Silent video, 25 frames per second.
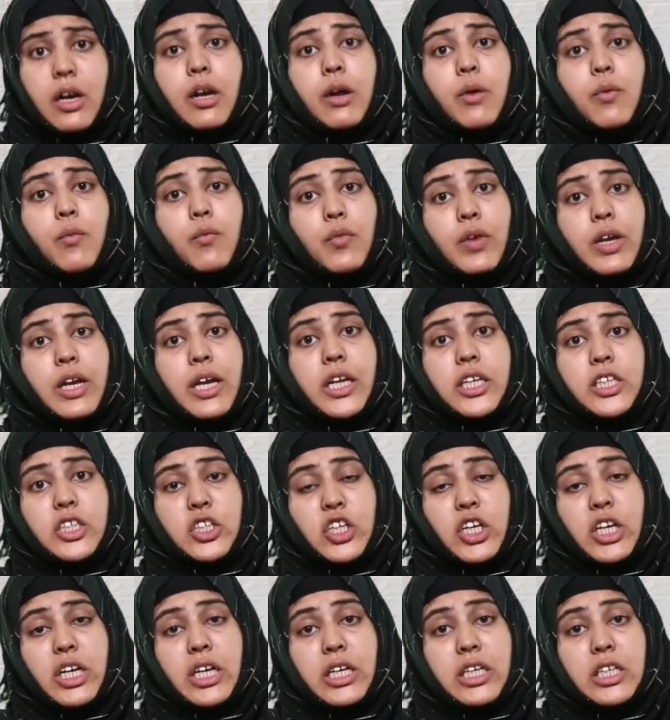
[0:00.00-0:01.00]
we
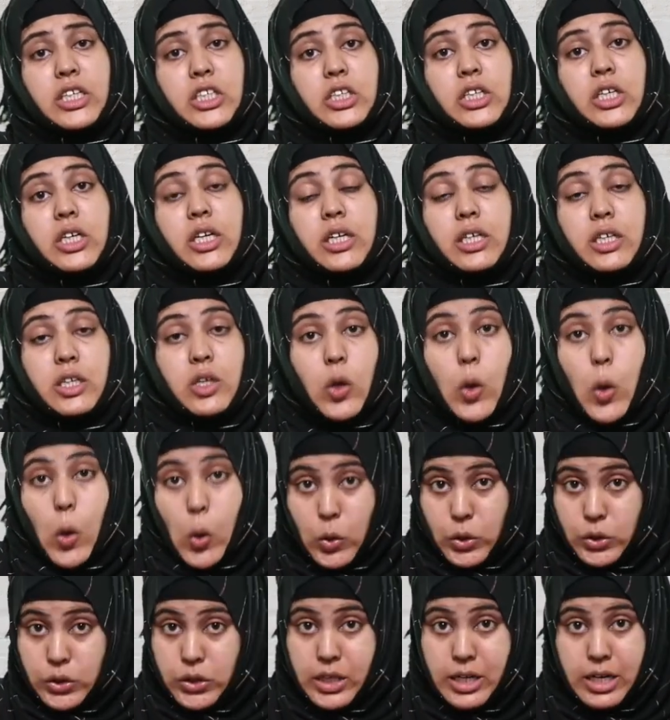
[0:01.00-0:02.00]
change the
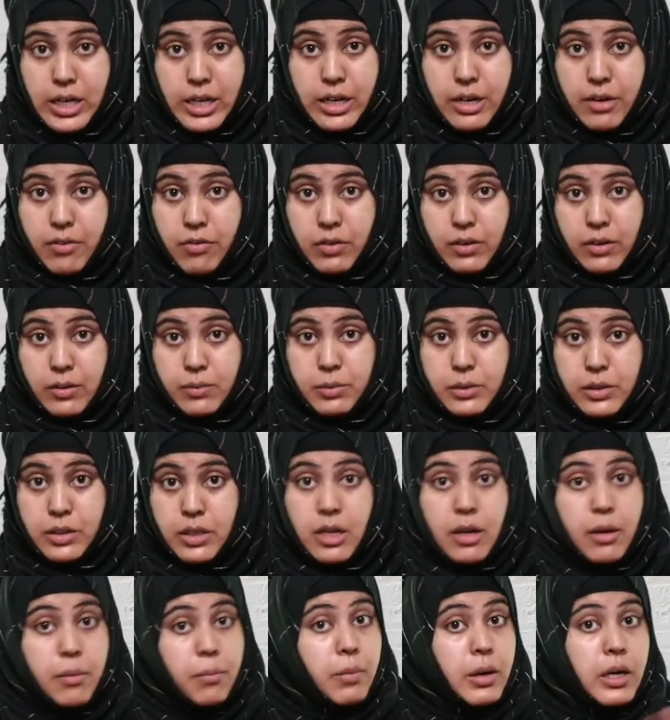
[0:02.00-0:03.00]
auxiliary verbs
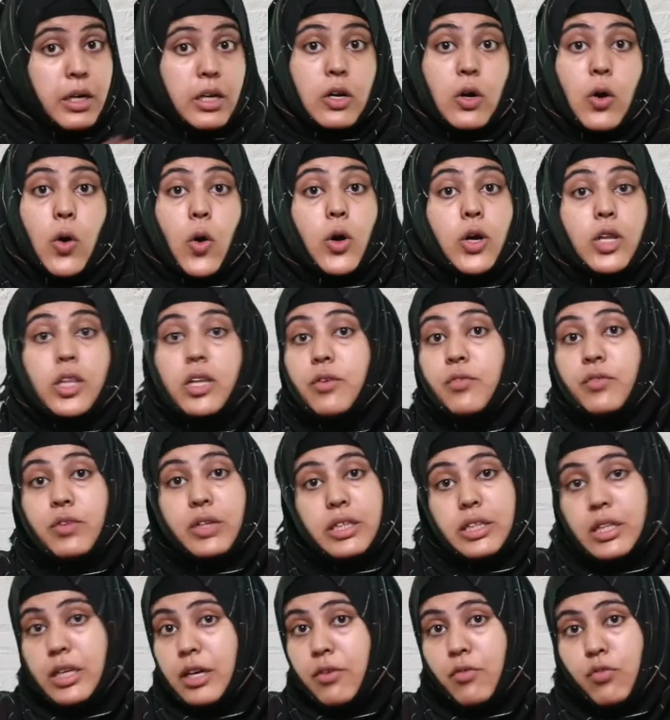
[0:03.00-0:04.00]
but not the
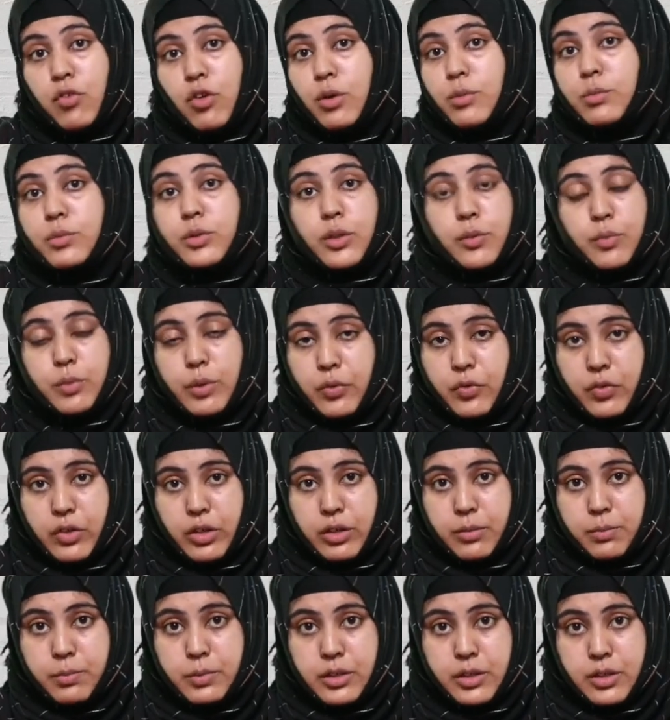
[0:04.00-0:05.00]
V3 forms of the
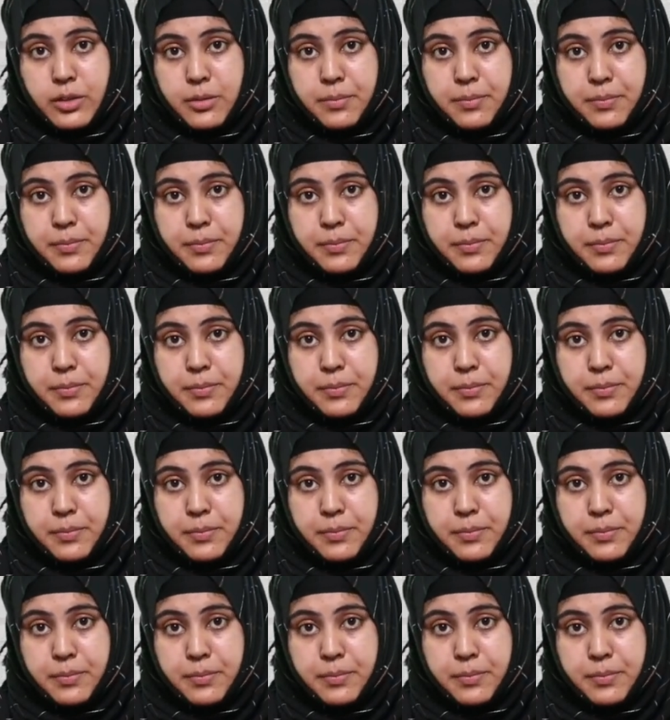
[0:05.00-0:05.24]
verbs.